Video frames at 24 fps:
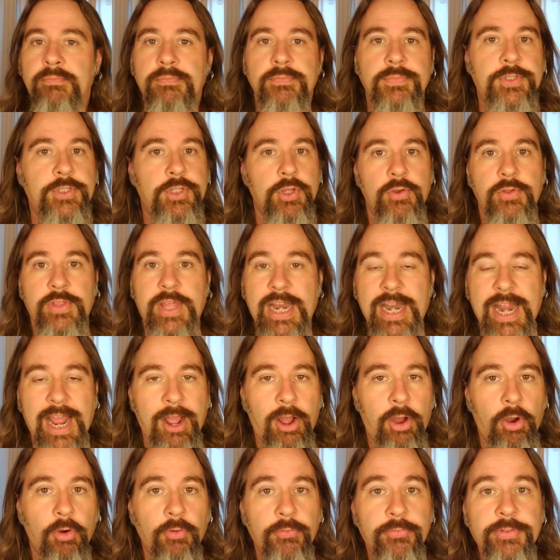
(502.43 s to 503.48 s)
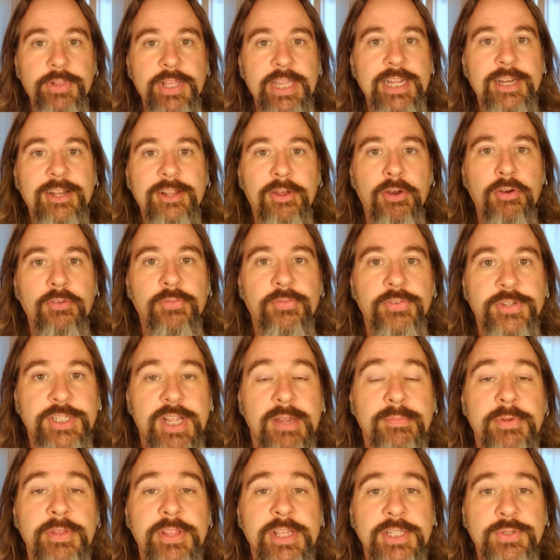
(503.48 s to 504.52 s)
so that hopefully
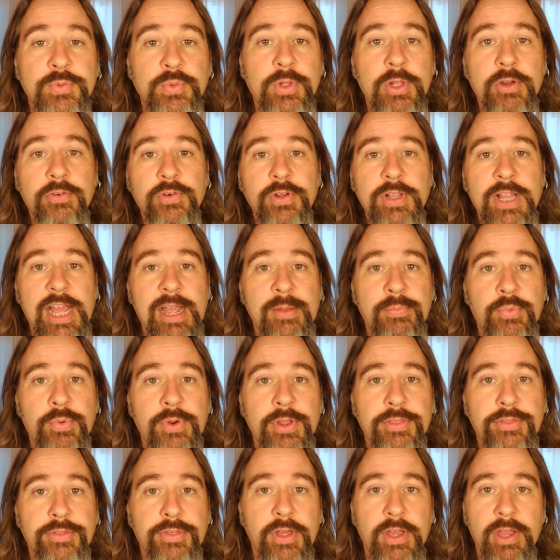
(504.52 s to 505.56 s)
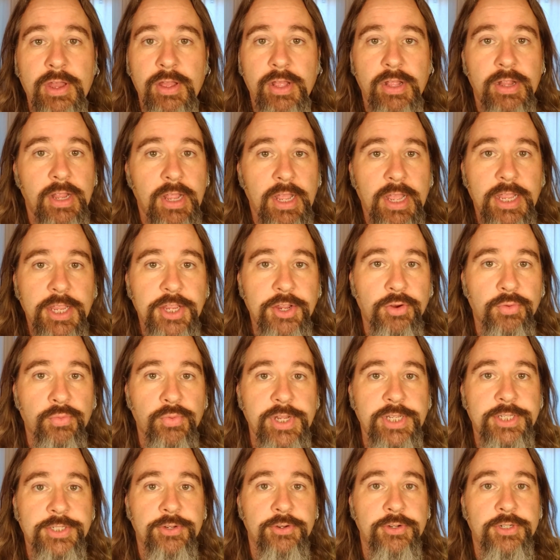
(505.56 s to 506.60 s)
some of this will overlap with your
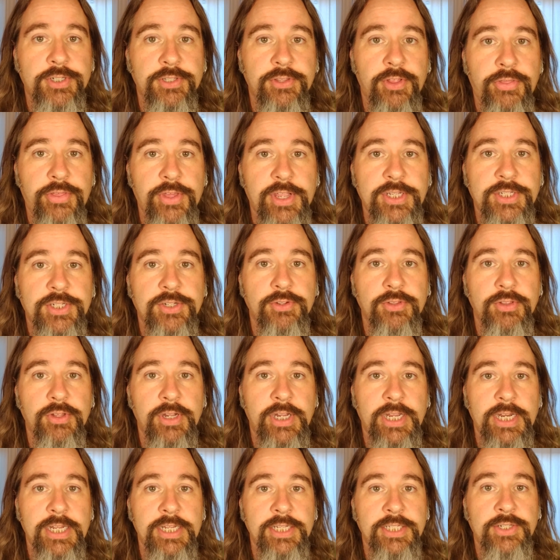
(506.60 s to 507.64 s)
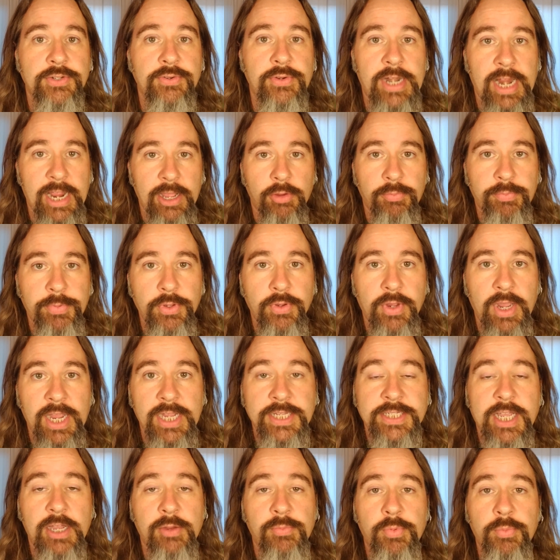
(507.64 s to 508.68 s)
research and the things you're looking into and help you
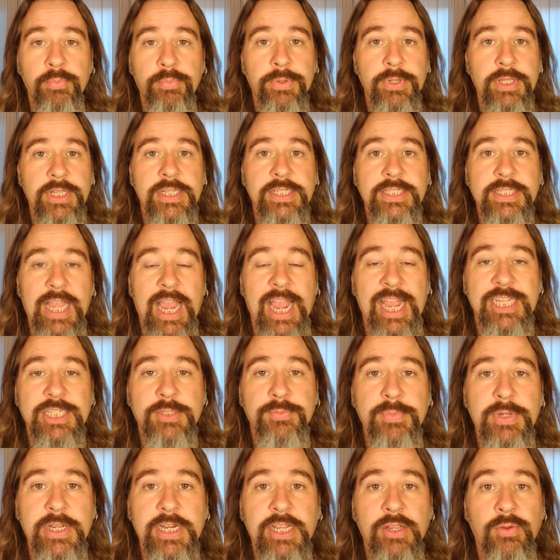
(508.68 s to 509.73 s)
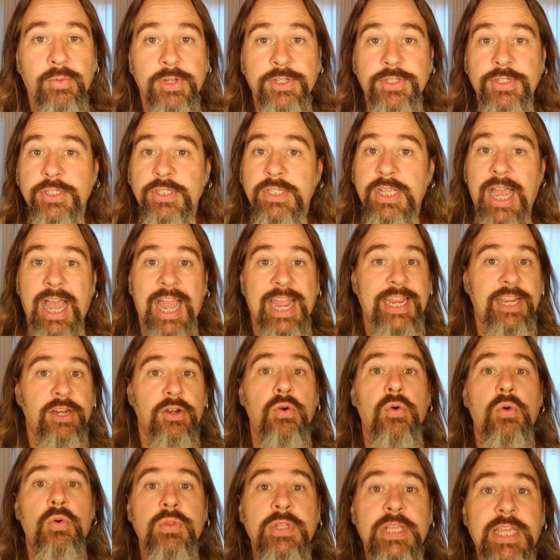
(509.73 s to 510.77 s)
guys out. But please ask me any questions. I can
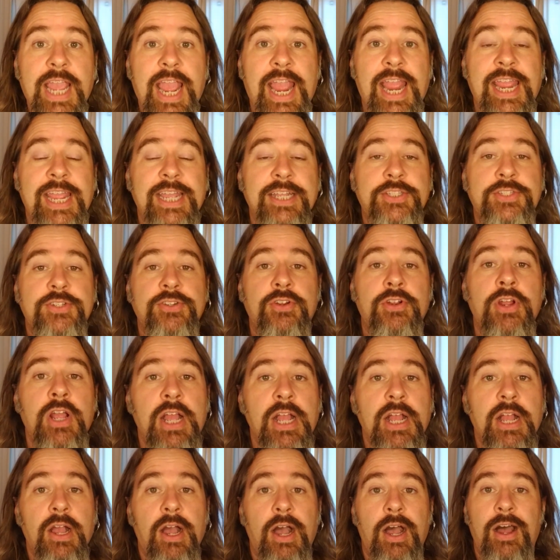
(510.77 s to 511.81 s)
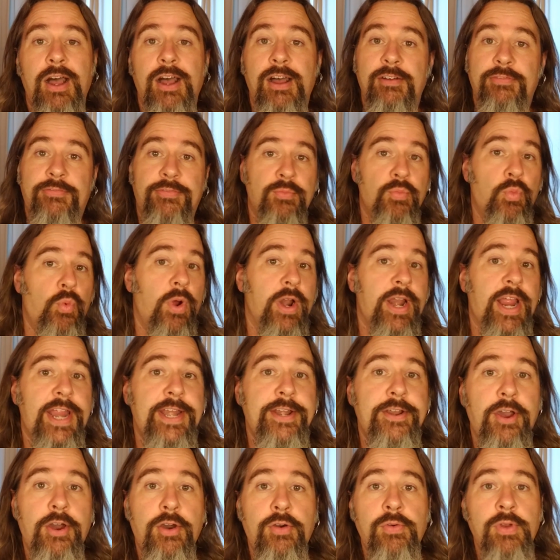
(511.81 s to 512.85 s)
only answer from what I
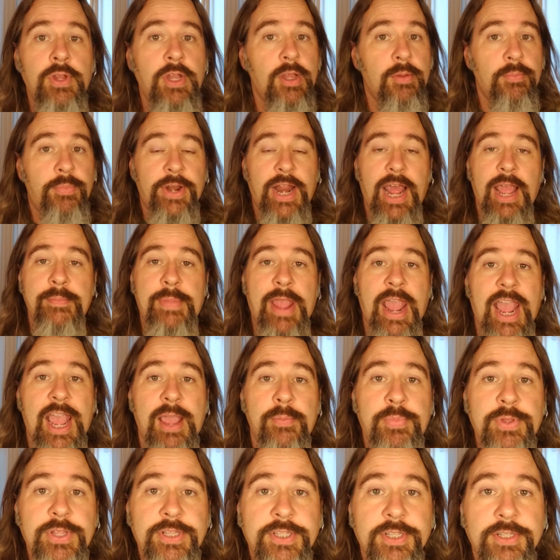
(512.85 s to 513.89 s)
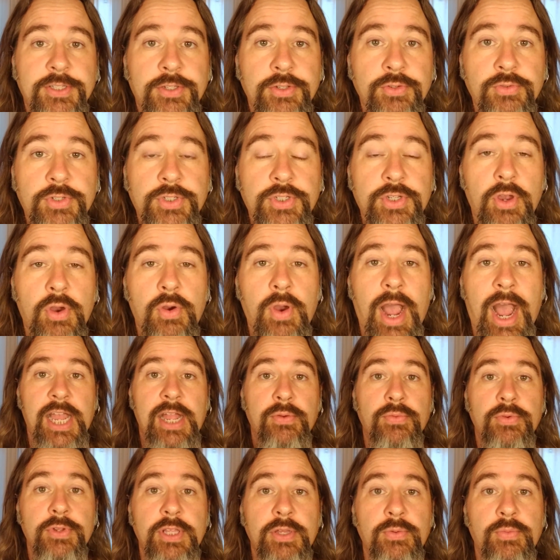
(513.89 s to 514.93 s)
know, but I'm happy to do so. I
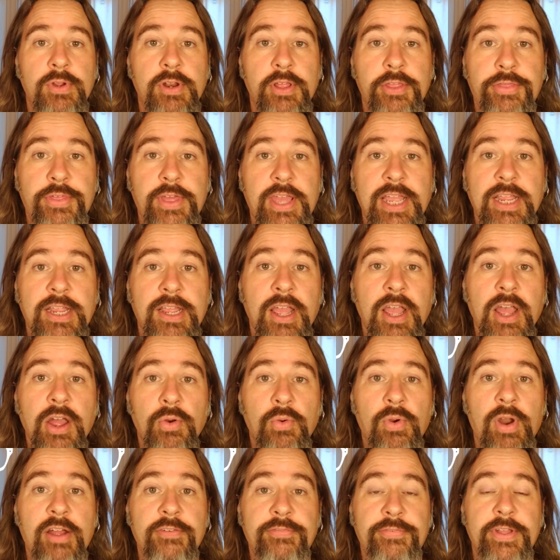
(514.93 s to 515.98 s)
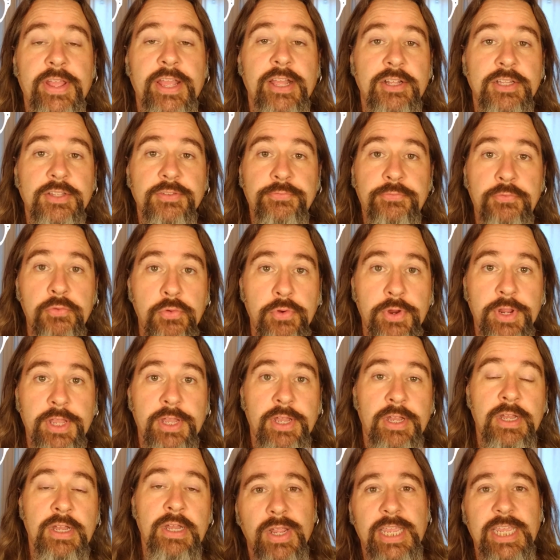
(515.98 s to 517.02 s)
really want to thank Rafael De
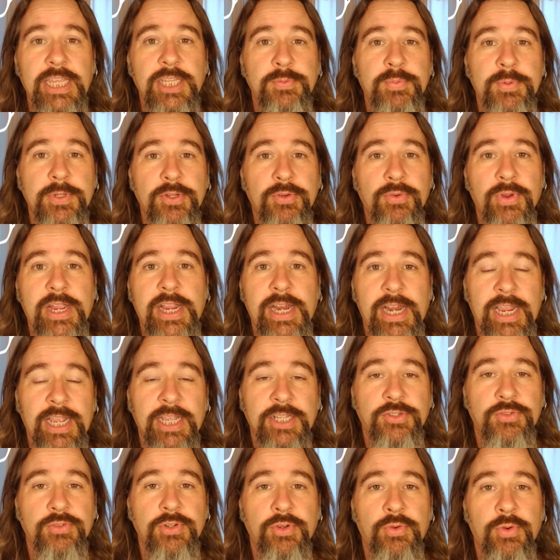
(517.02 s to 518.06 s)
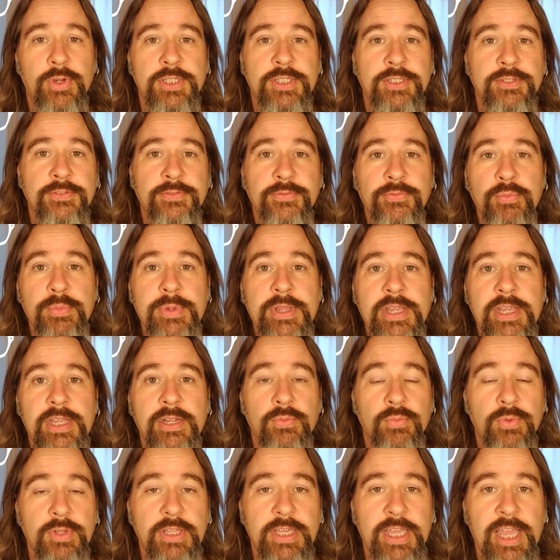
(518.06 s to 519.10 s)
Furia. He's been great answering questions for me
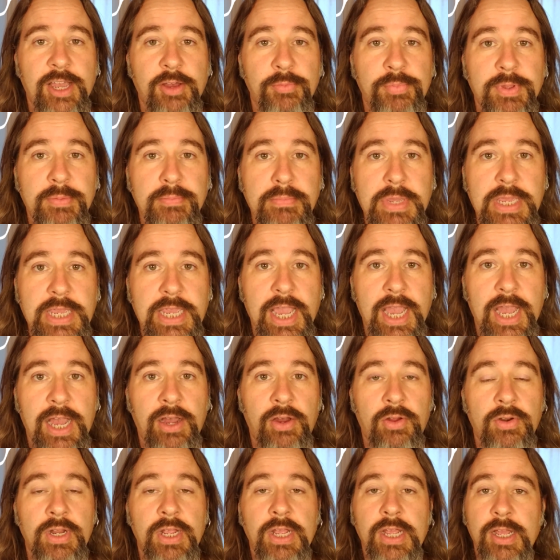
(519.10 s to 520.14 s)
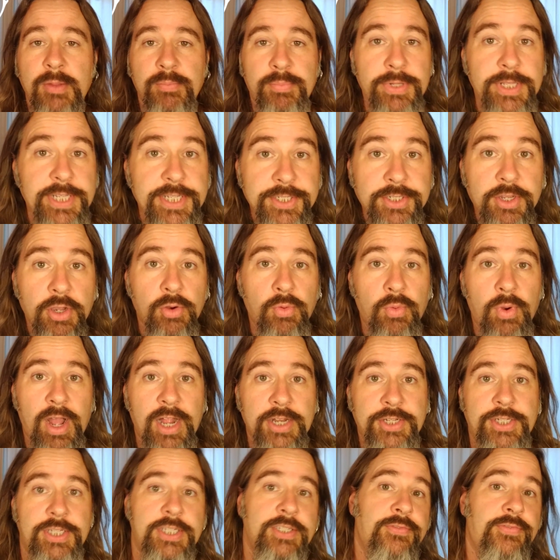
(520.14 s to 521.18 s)
and really helping me out. Please go
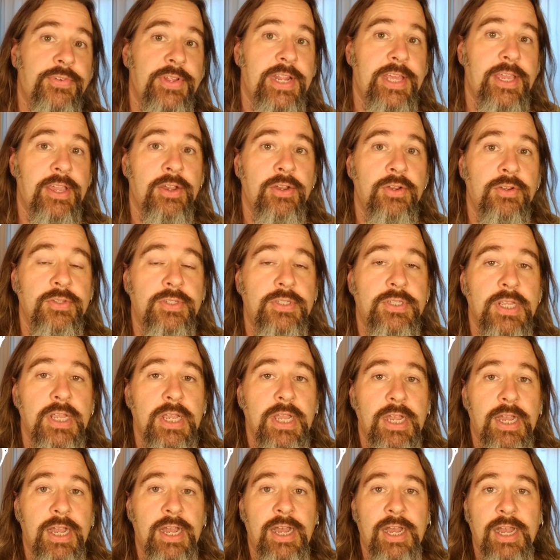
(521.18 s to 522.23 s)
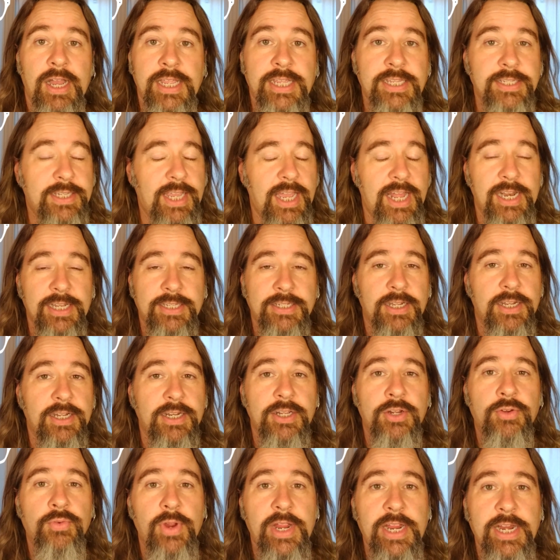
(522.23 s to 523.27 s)
watch his videos. He's got a ton
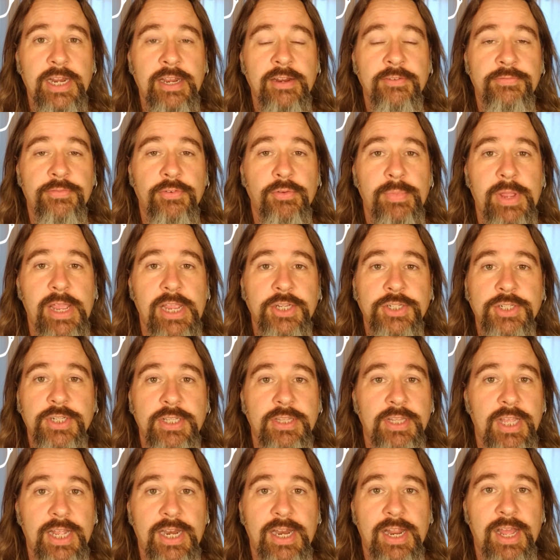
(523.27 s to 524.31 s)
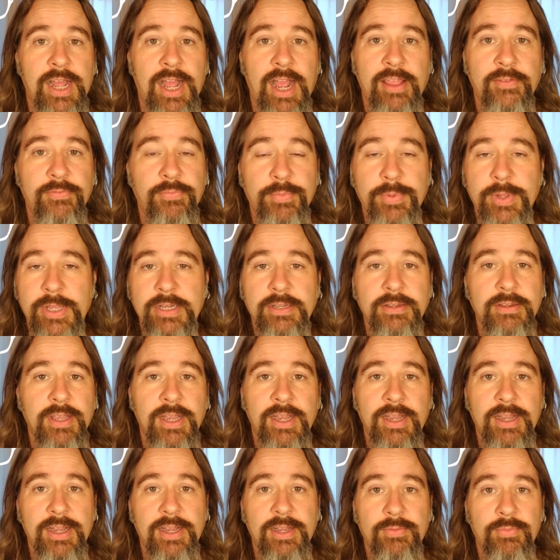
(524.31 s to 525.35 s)
of great information that I've been
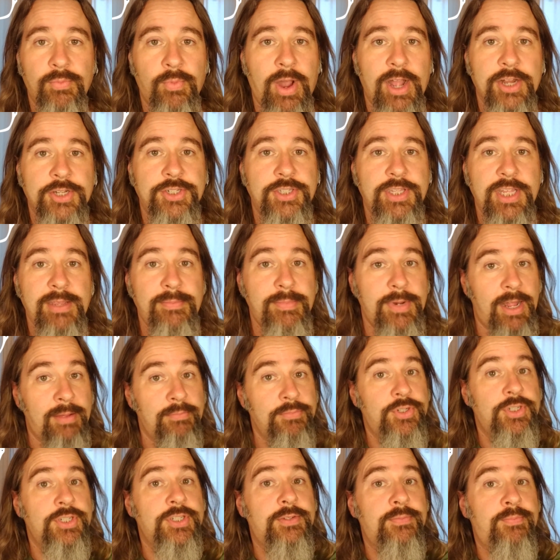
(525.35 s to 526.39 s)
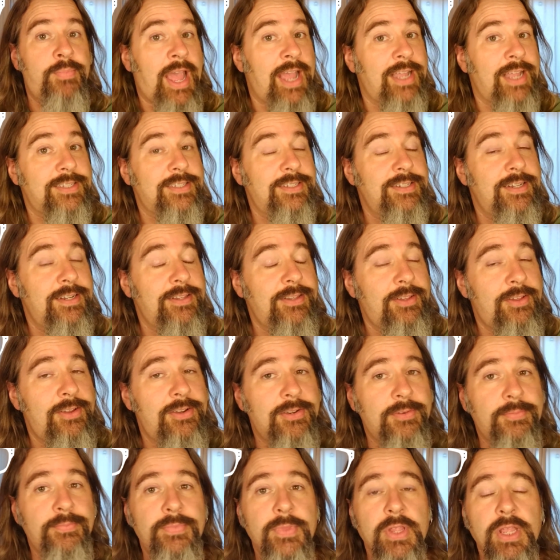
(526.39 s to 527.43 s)
watching them, and I'm just passing it
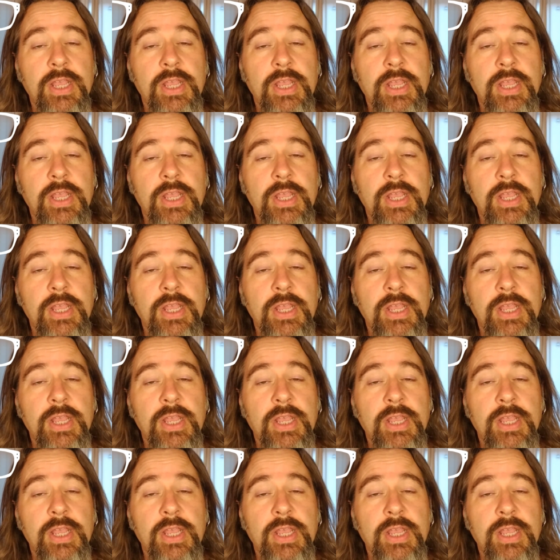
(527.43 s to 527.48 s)
along.